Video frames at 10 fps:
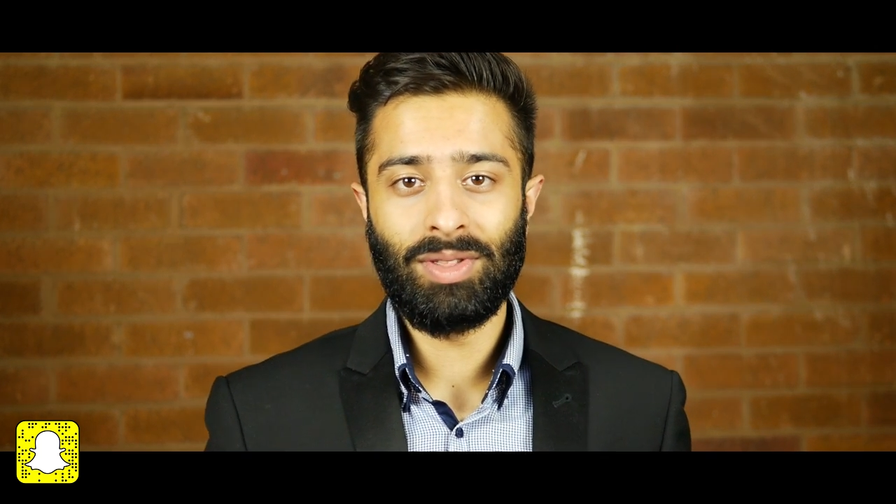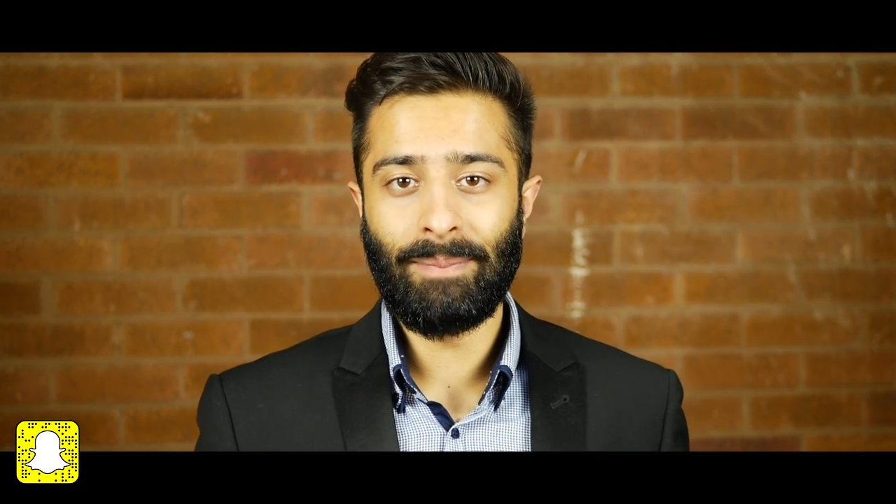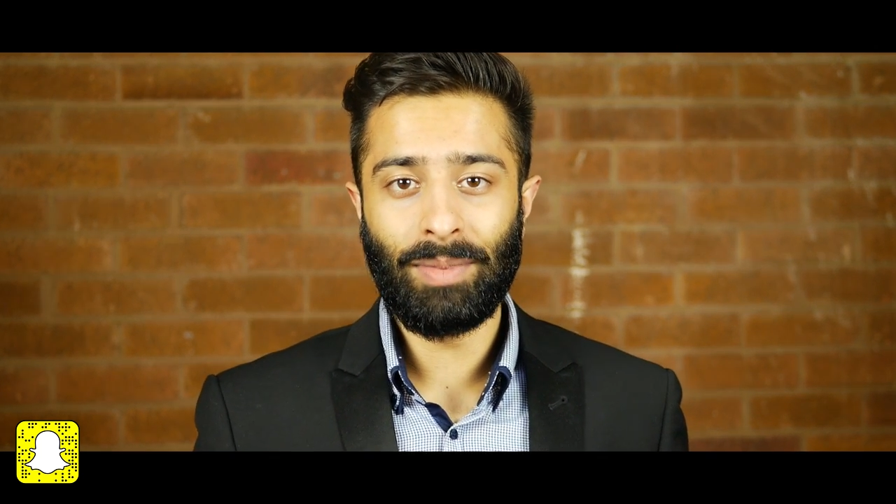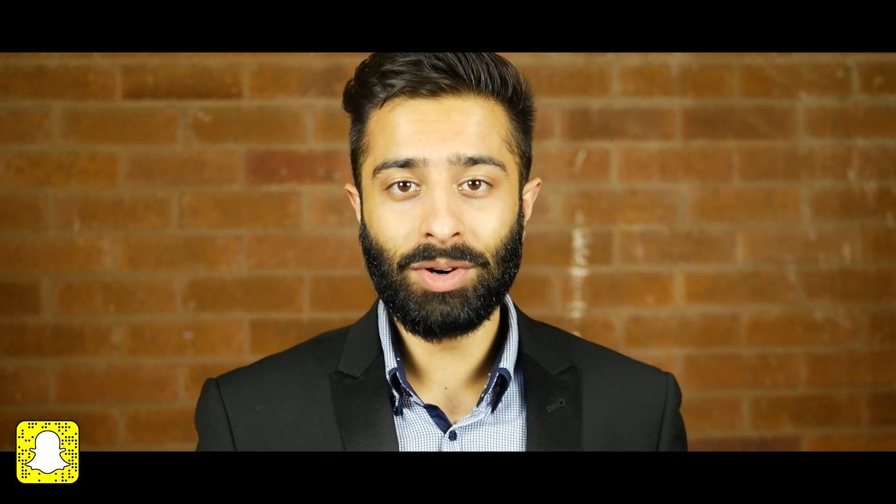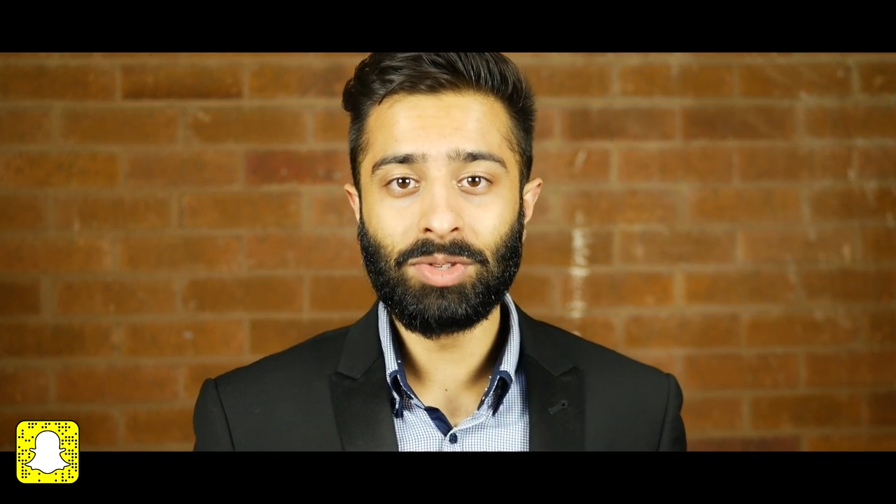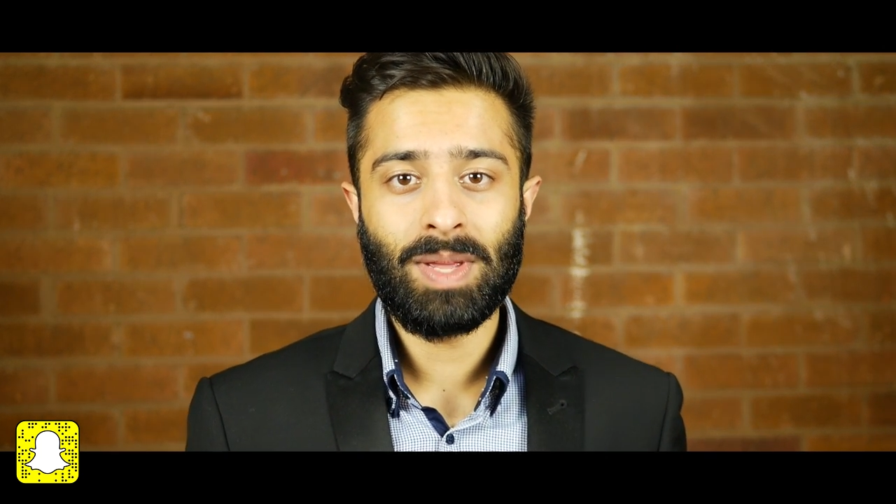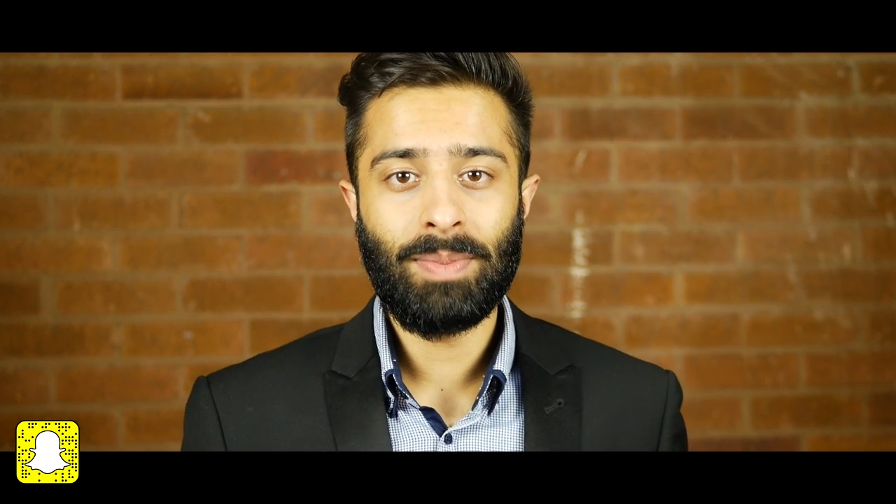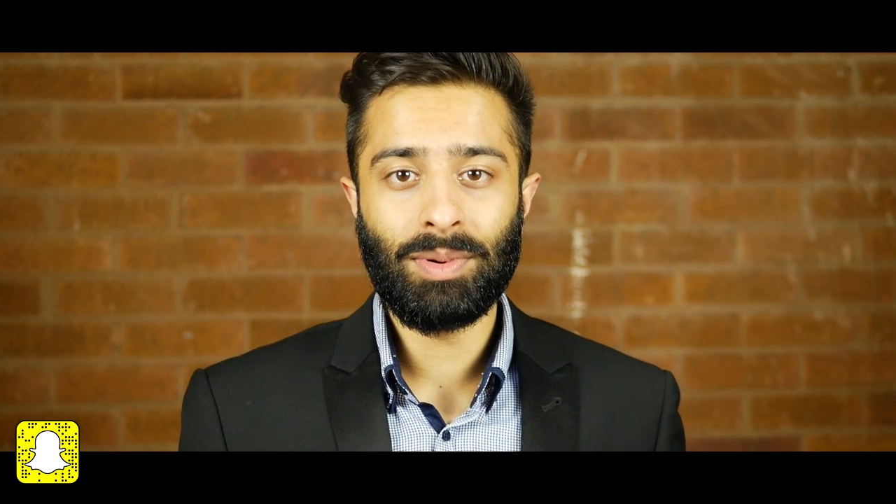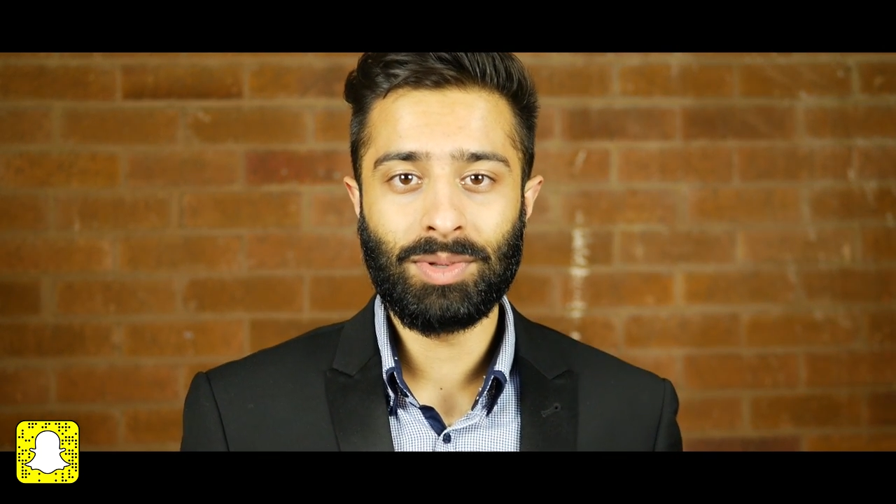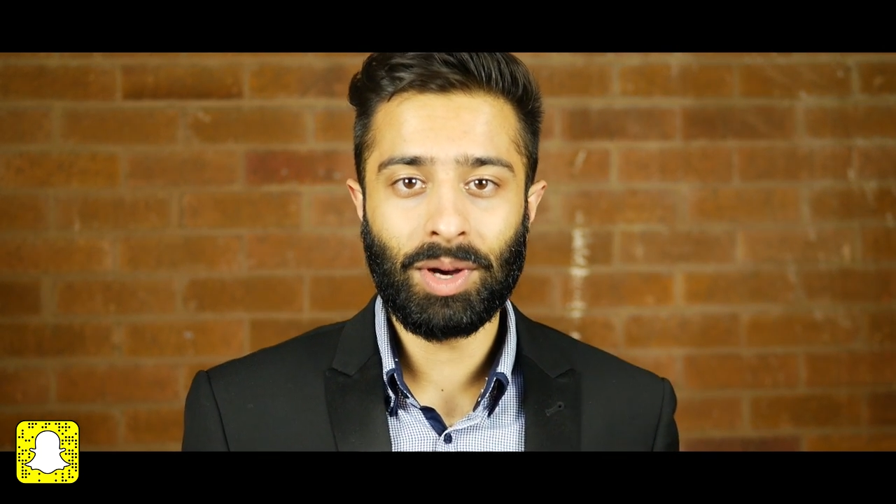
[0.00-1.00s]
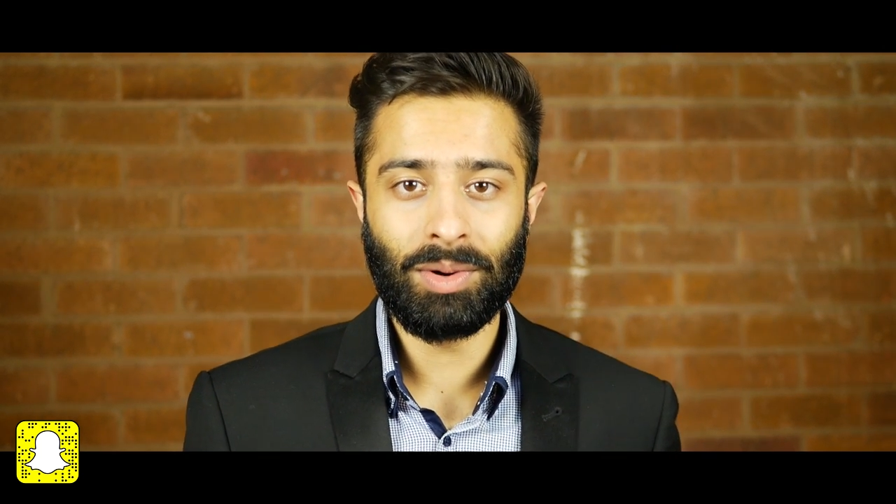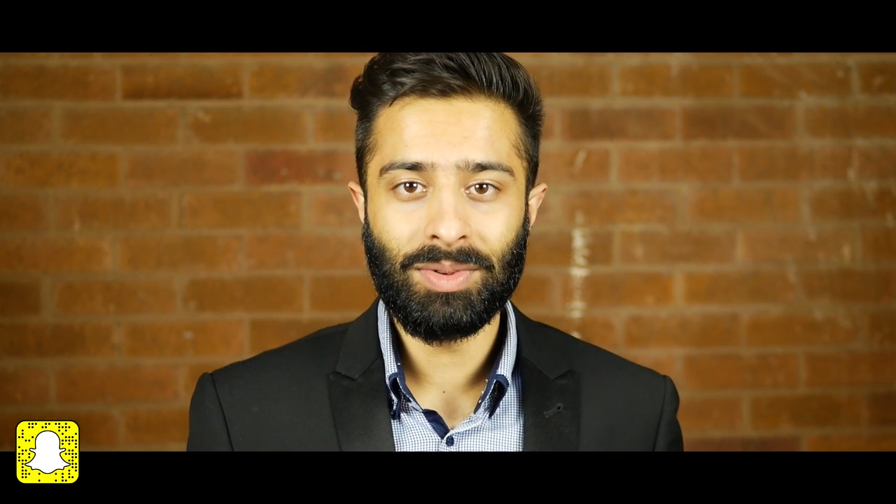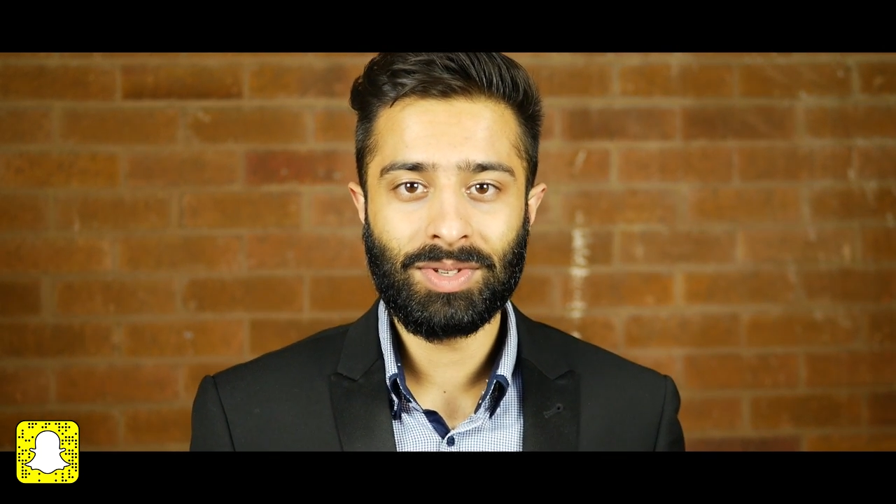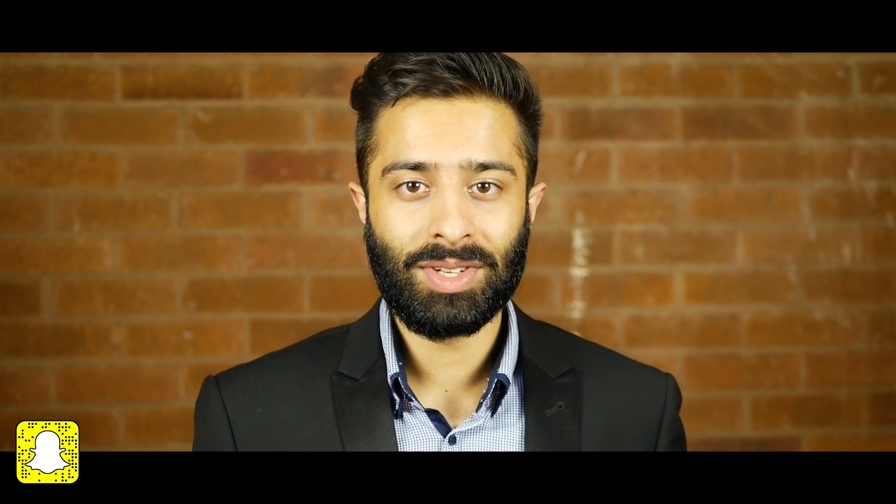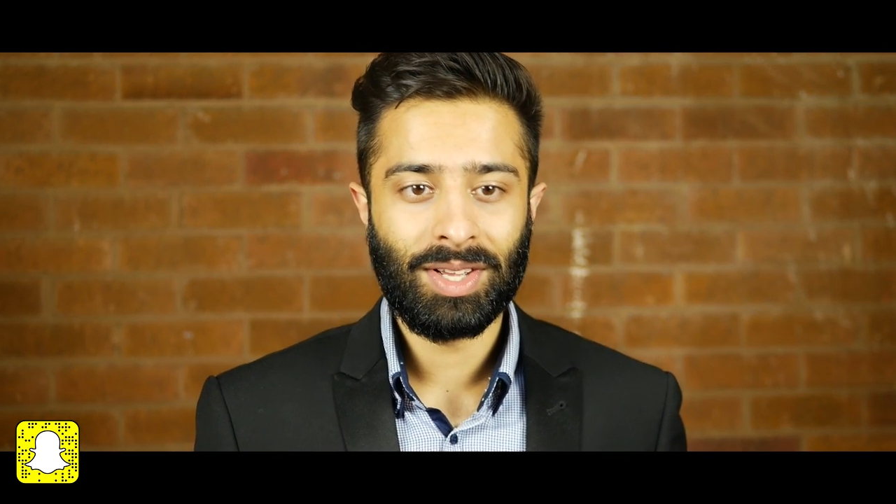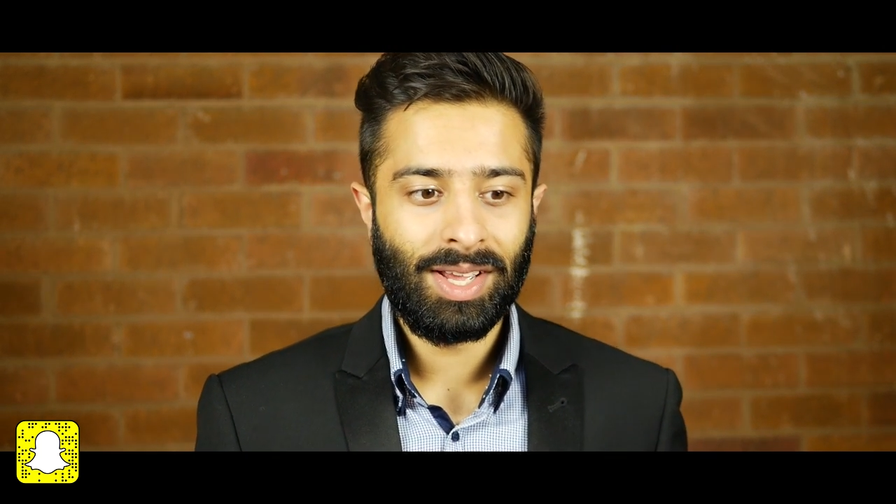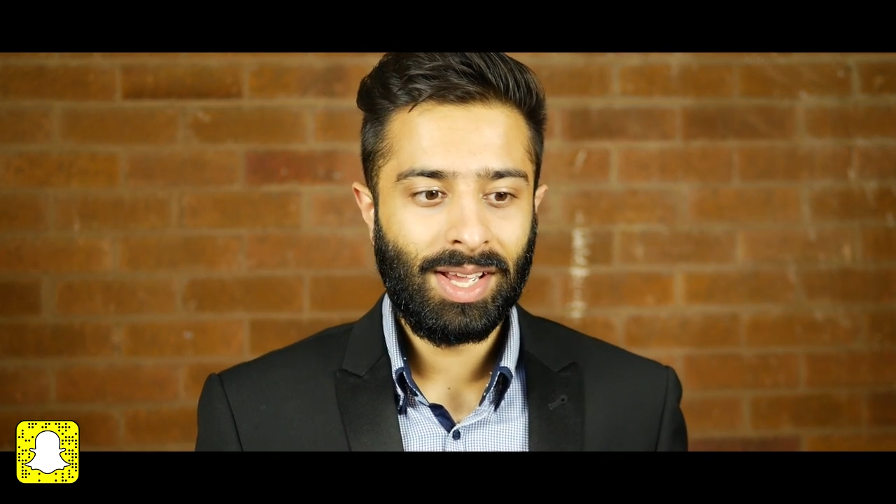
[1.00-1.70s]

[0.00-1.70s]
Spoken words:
that most people don't